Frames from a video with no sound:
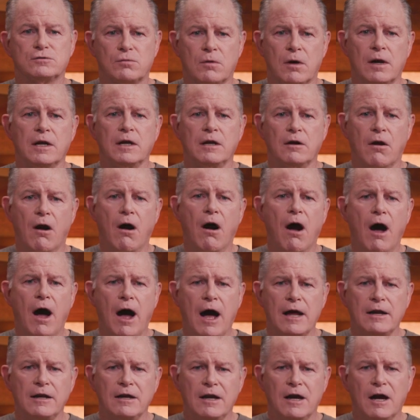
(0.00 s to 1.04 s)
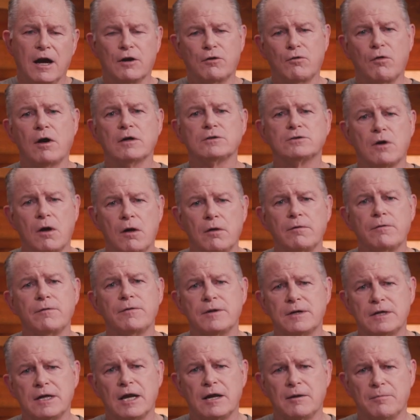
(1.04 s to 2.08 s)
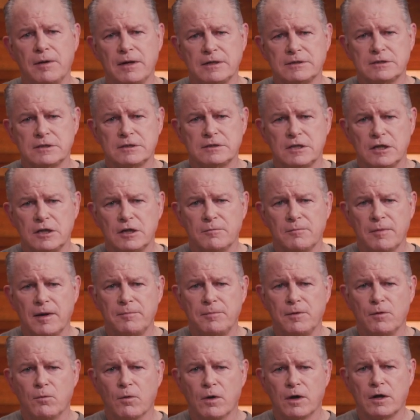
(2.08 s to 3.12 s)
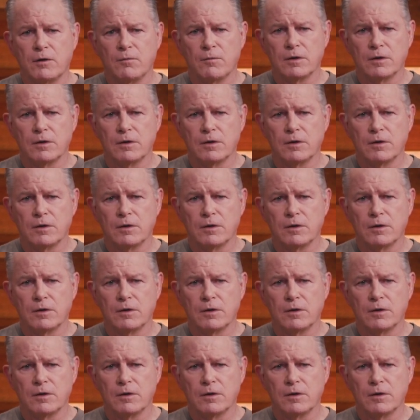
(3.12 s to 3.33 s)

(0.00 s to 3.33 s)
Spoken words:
running hot across all of the databases that you might be working